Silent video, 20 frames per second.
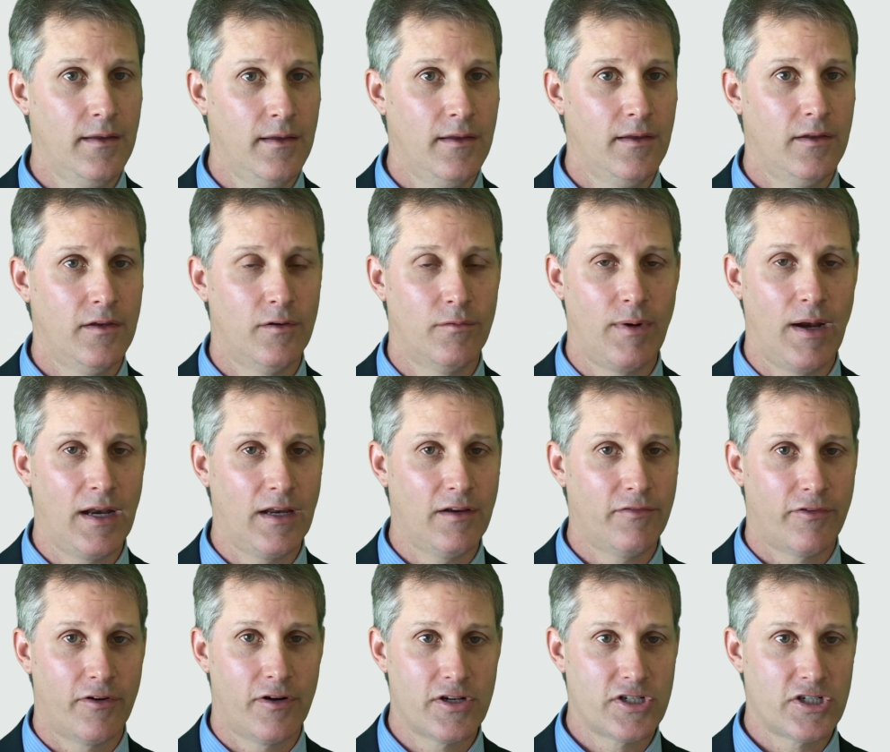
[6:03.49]
you're ready
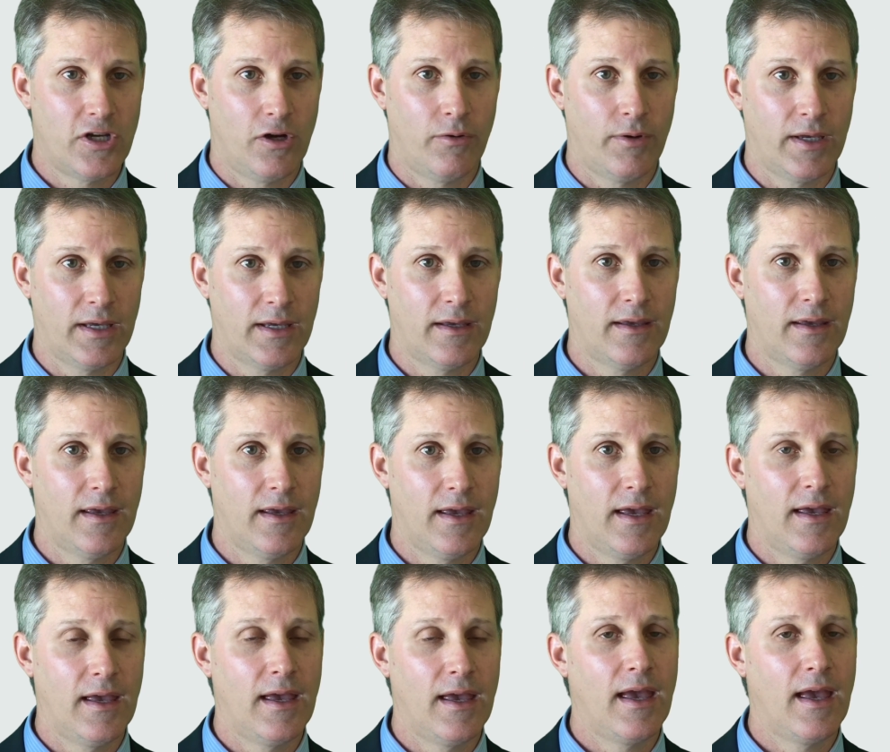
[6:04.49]
for a showing
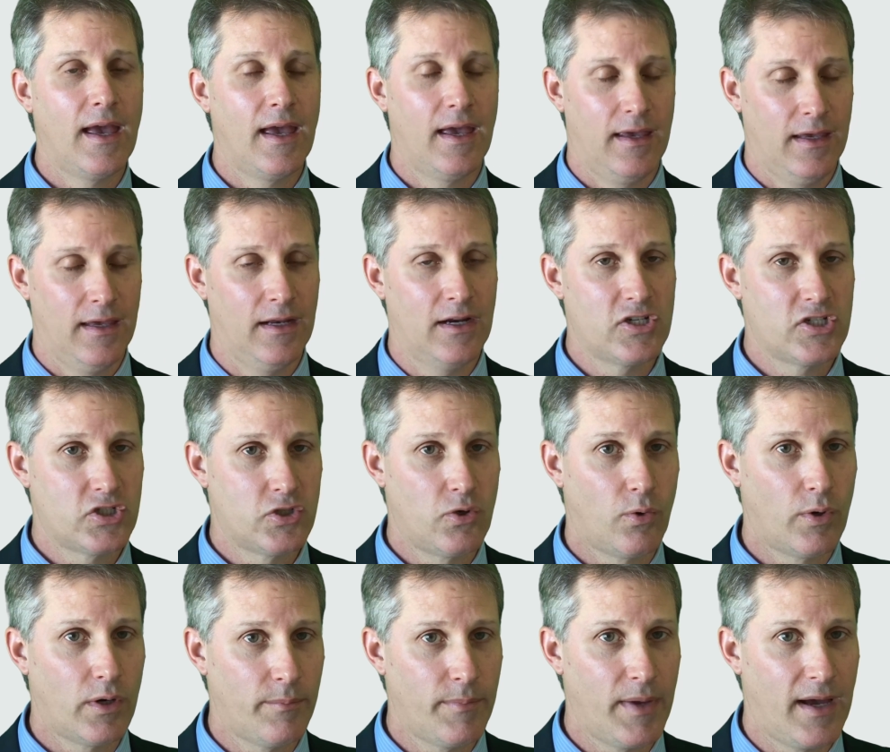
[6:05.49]
in a short
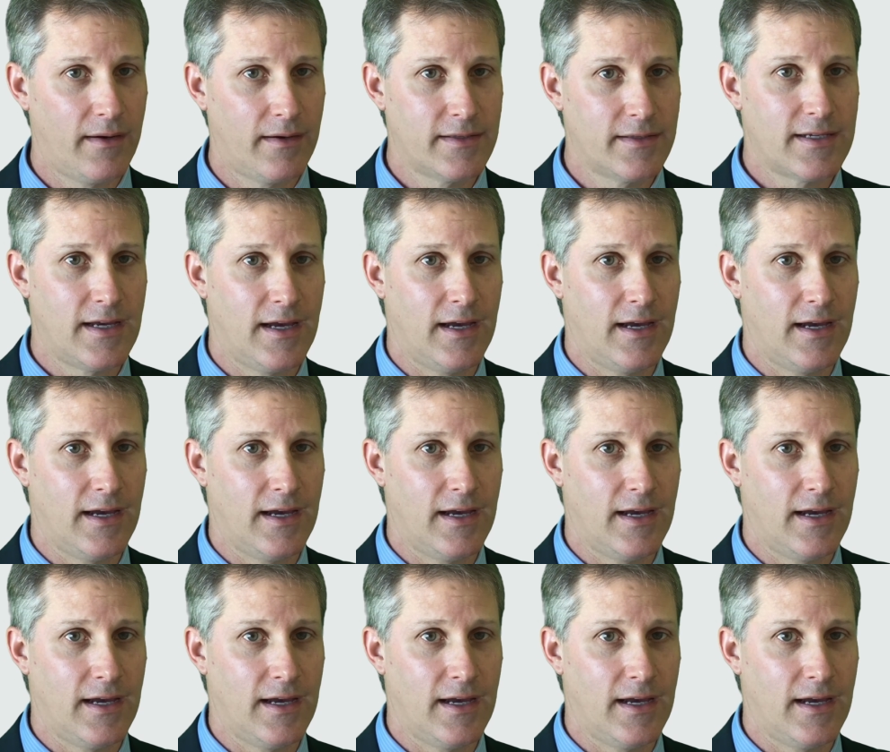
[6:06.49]
amount of time.